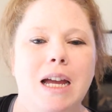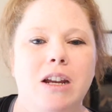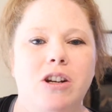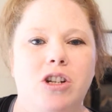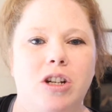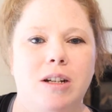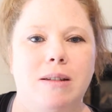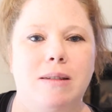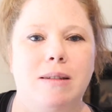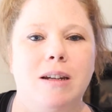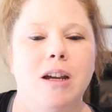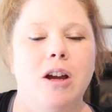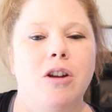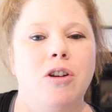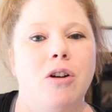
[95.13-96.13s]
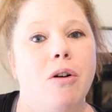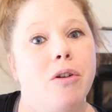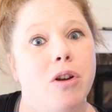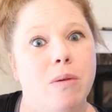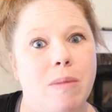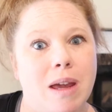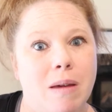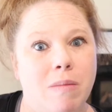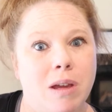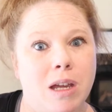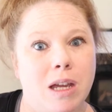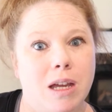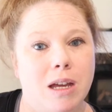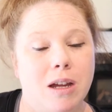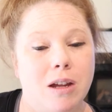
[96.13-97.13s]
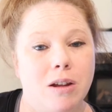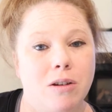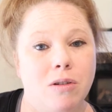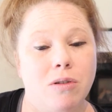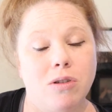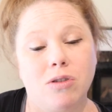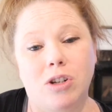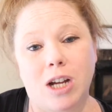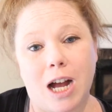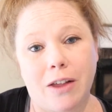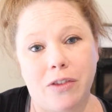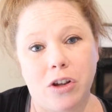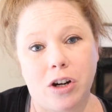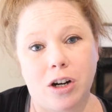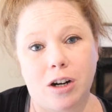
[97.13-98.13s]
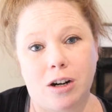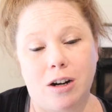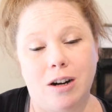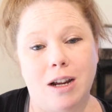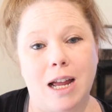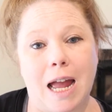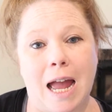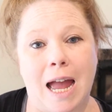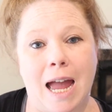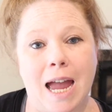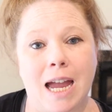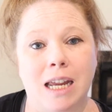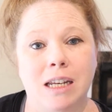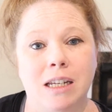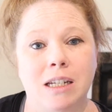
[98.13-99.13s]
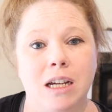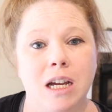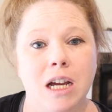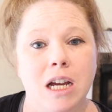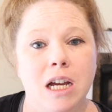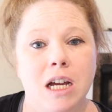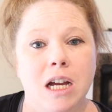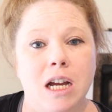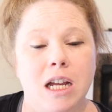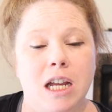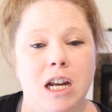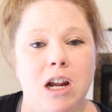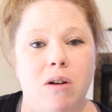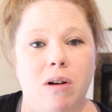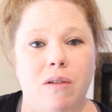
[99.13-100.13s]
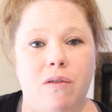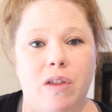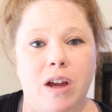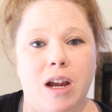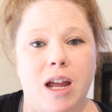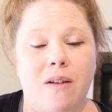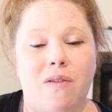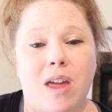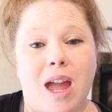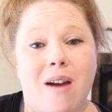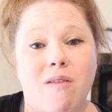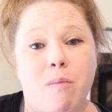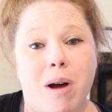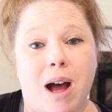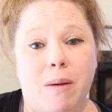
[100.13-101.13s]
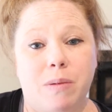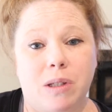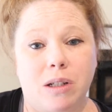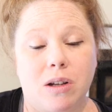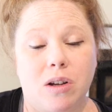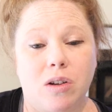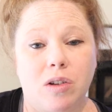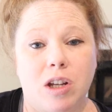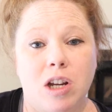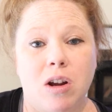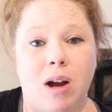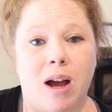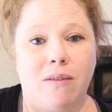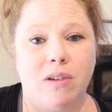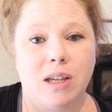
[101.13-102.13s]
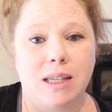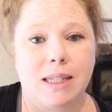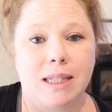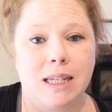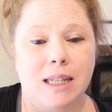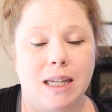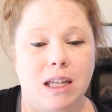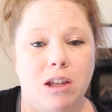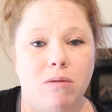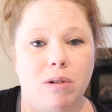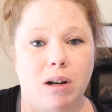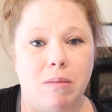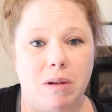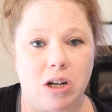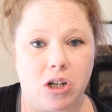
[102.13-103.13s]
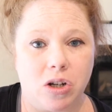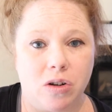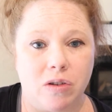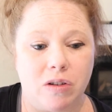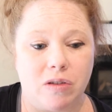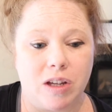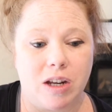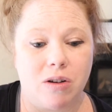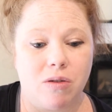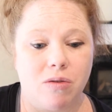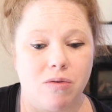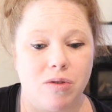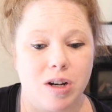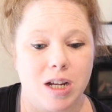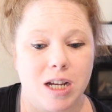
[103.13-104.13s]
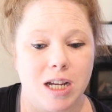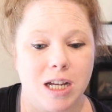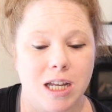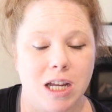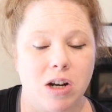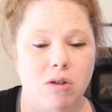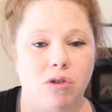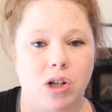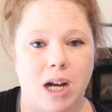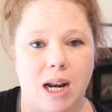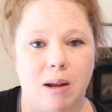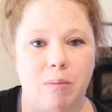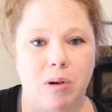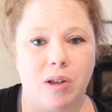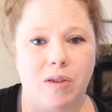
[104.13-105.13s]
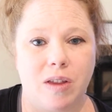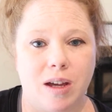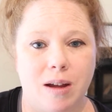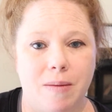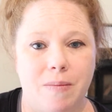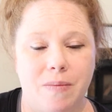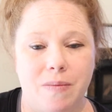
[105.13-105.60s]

just know your baby, know your toddler, and you know, if they have a popsicle, you know, obviously, like, you want to make sure that they don't, you know, try to put the